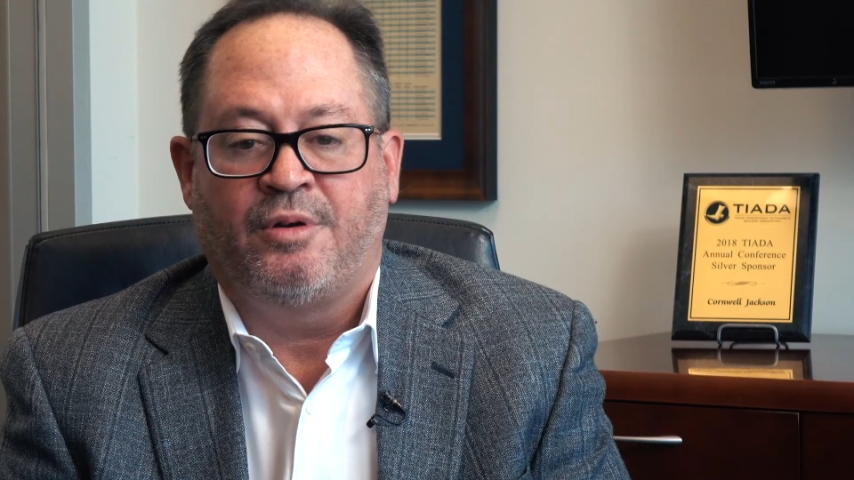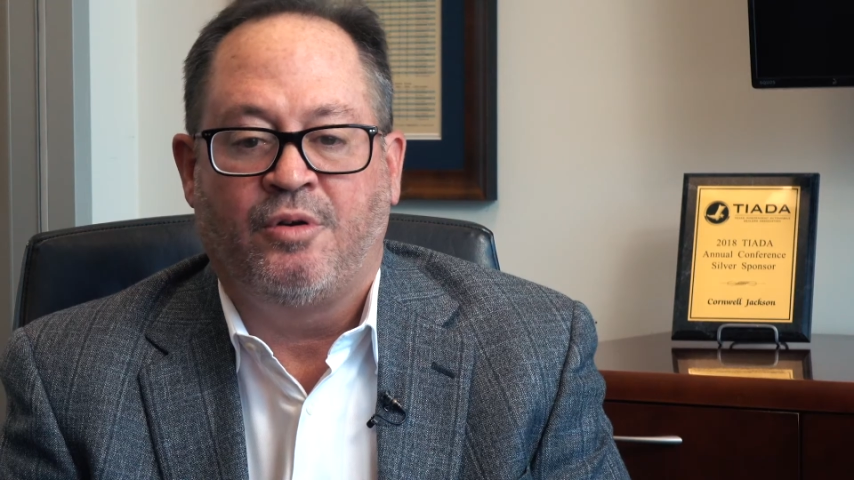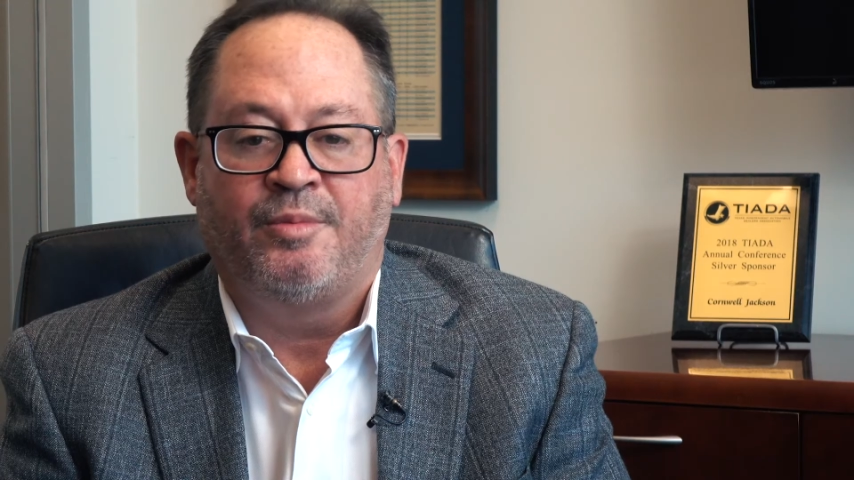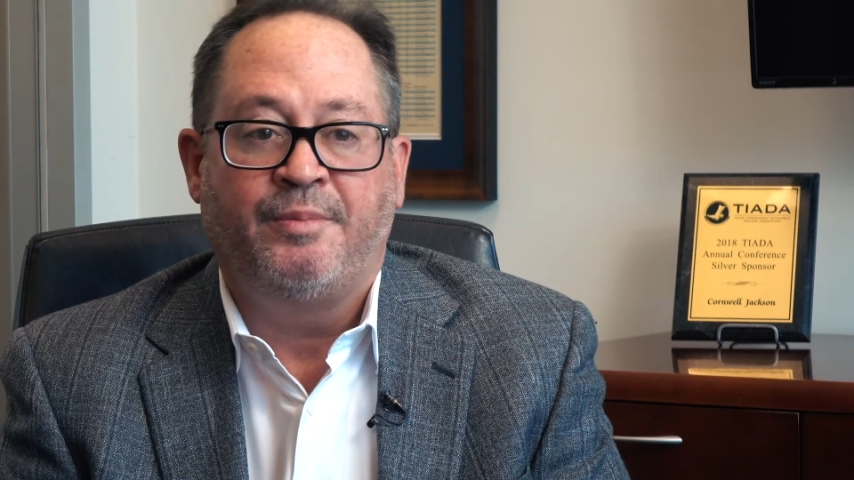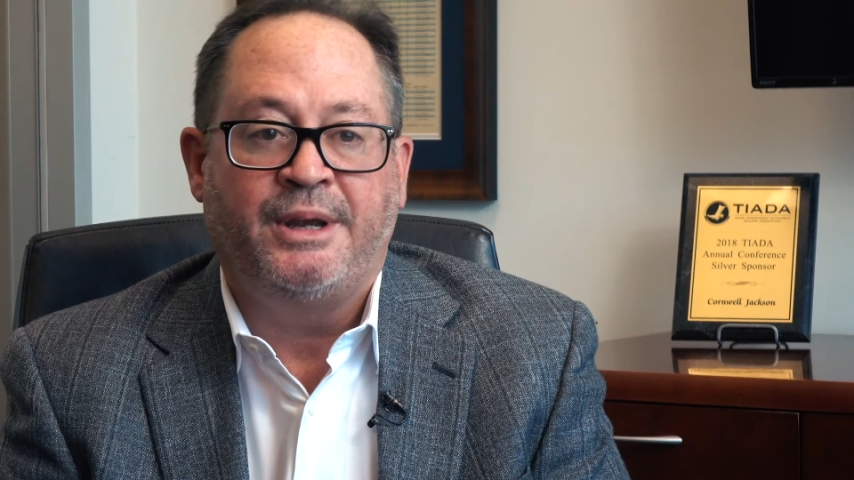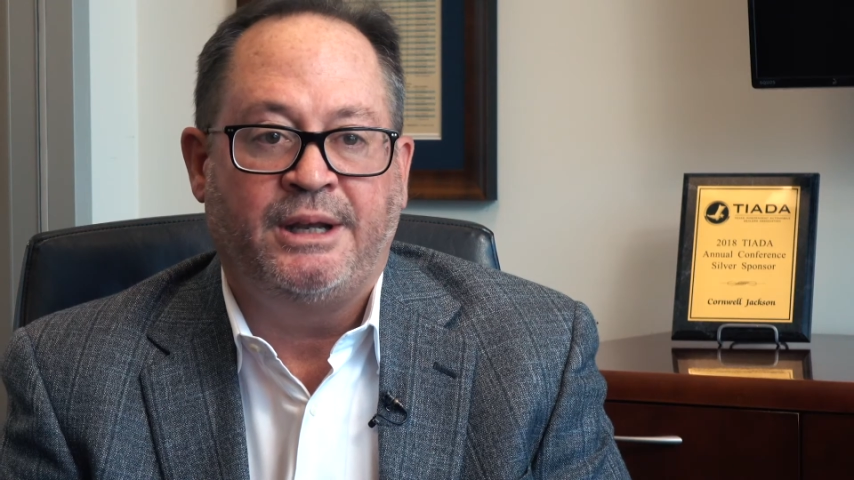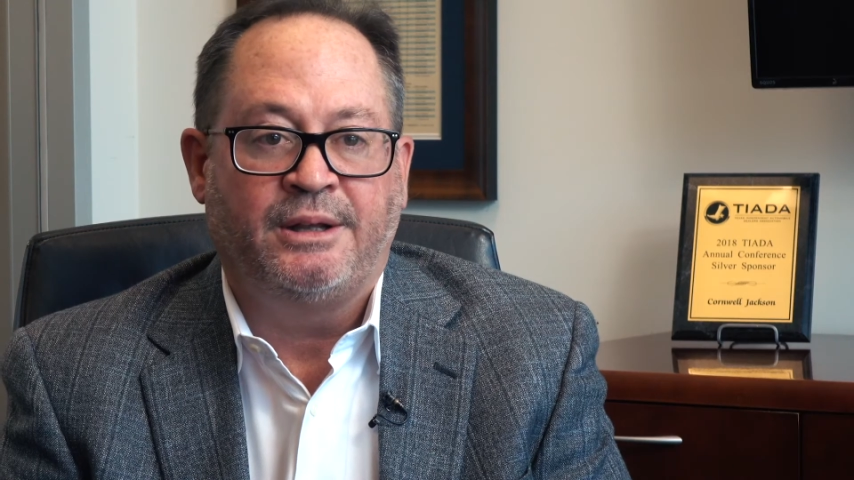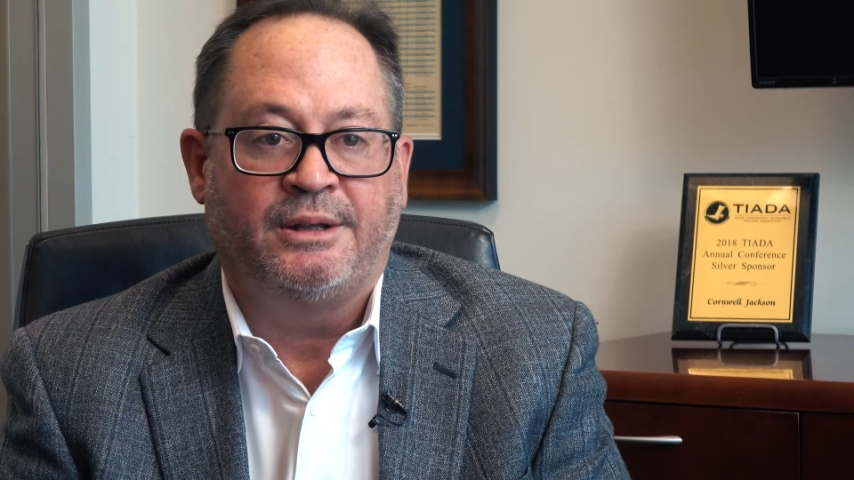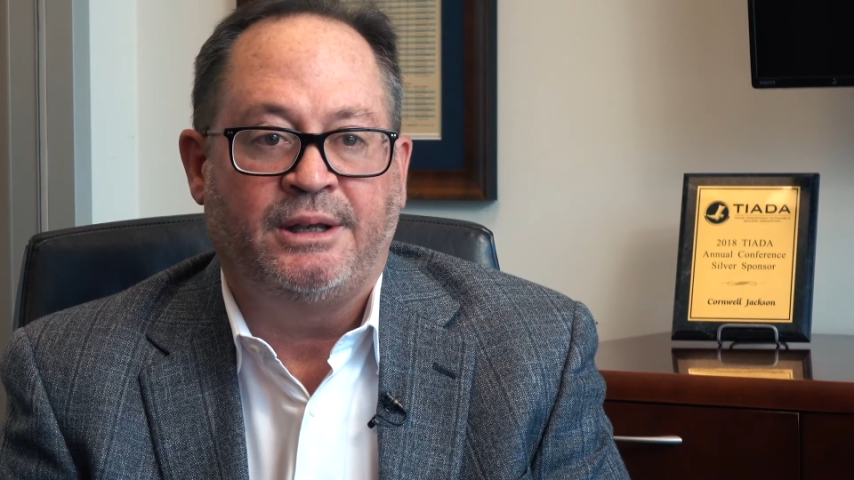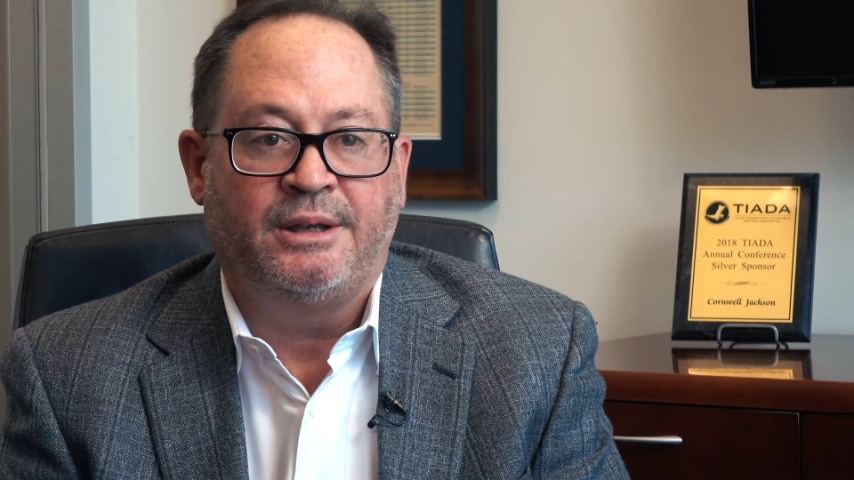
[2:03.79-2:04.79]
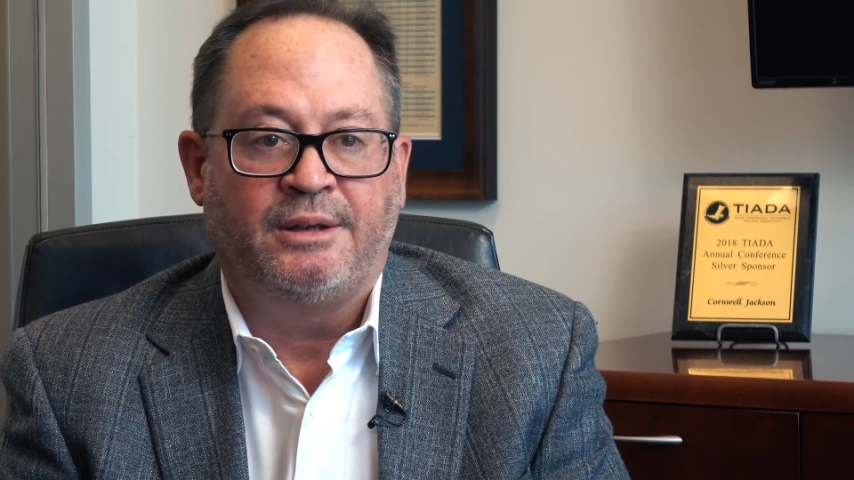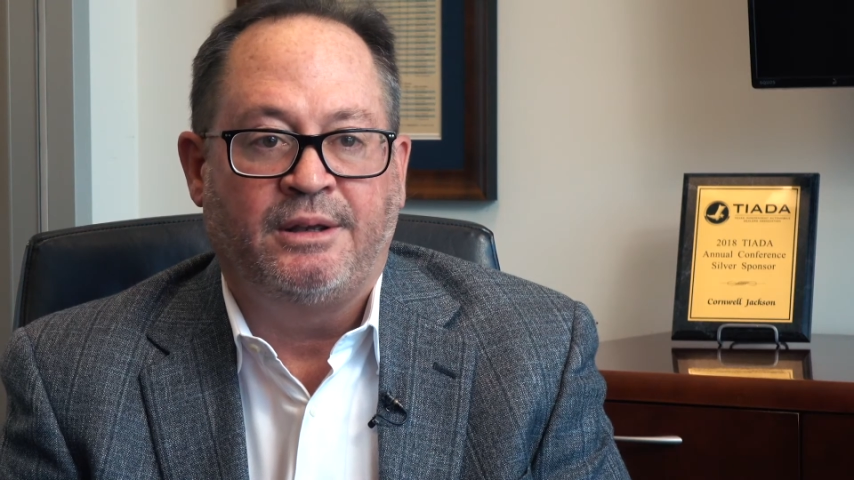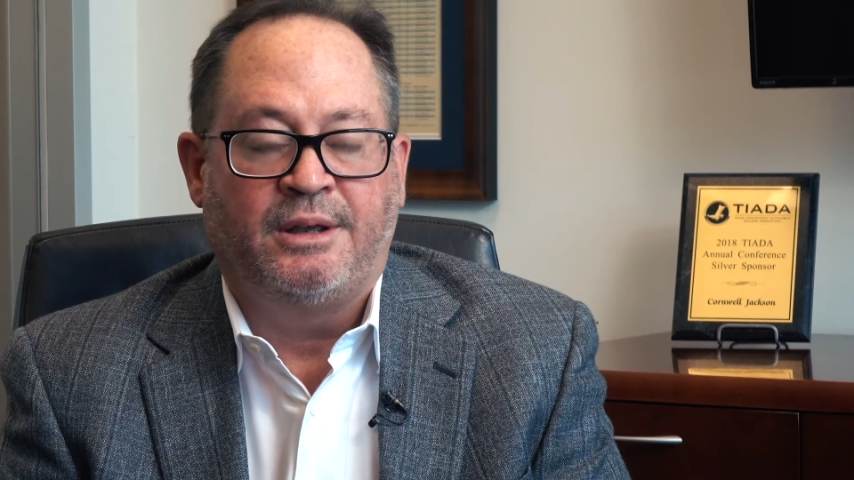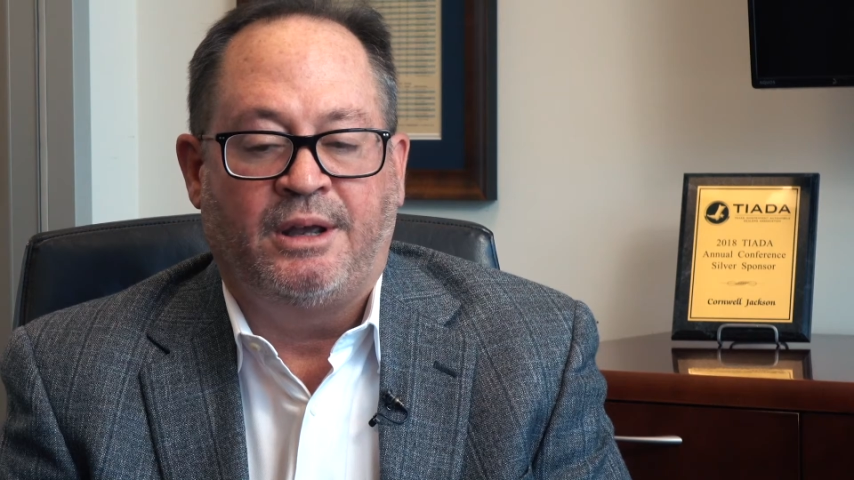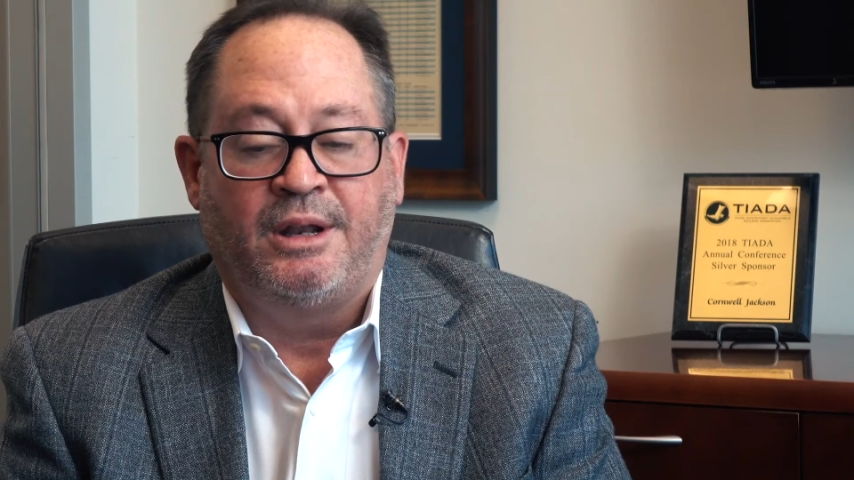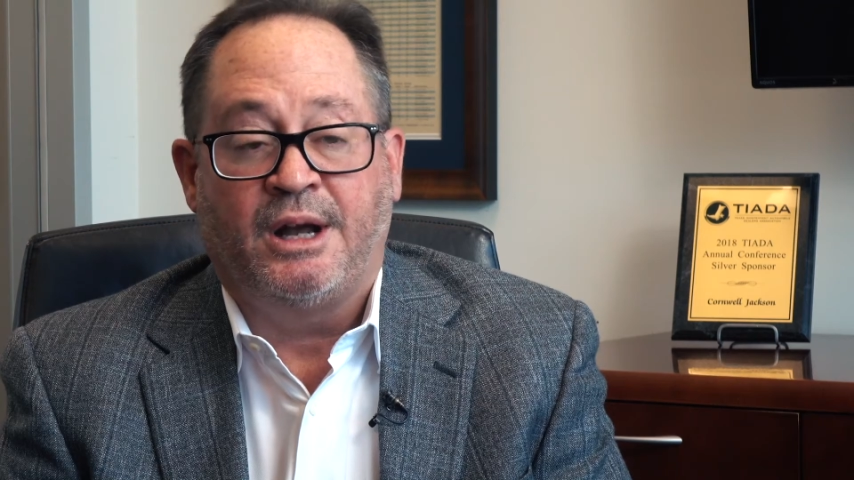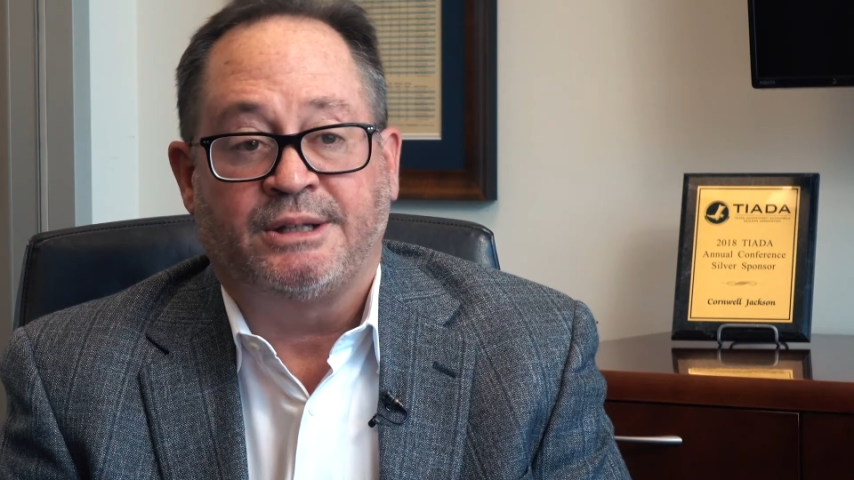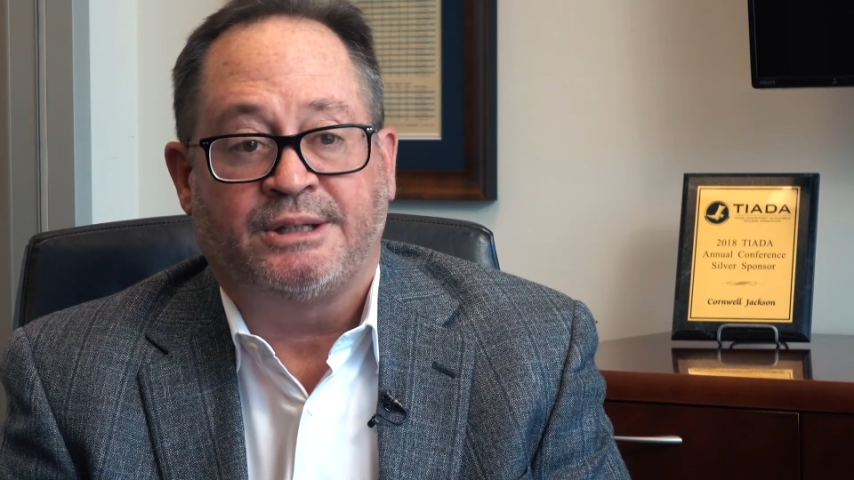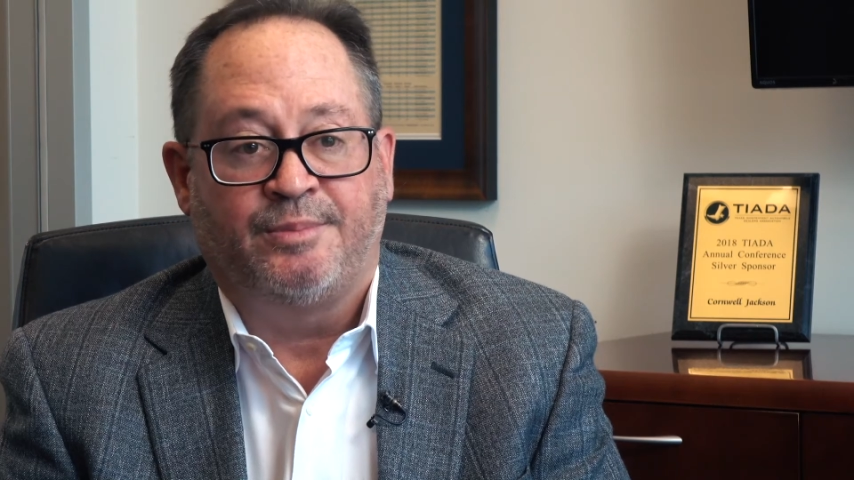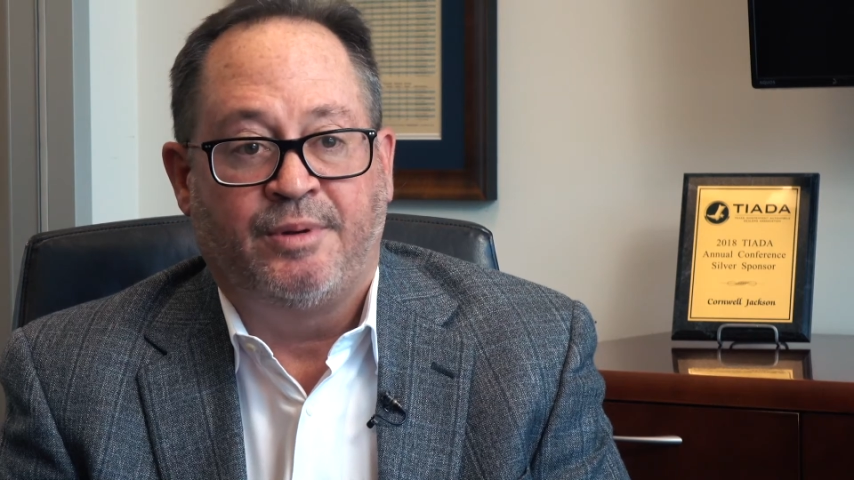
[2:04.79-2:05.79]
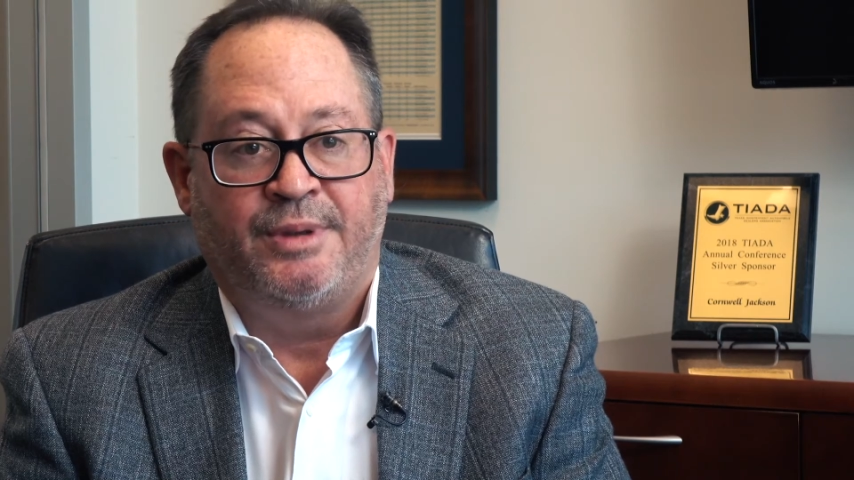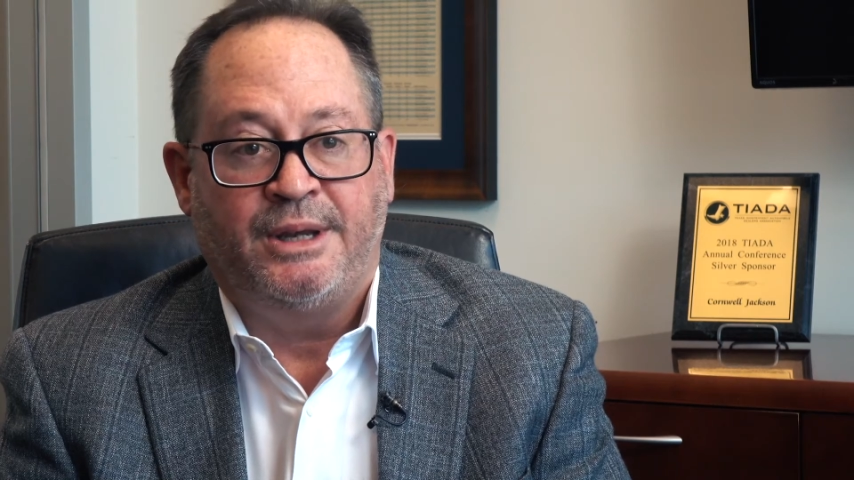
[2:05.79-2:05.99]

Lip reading: go home immediately and not skip a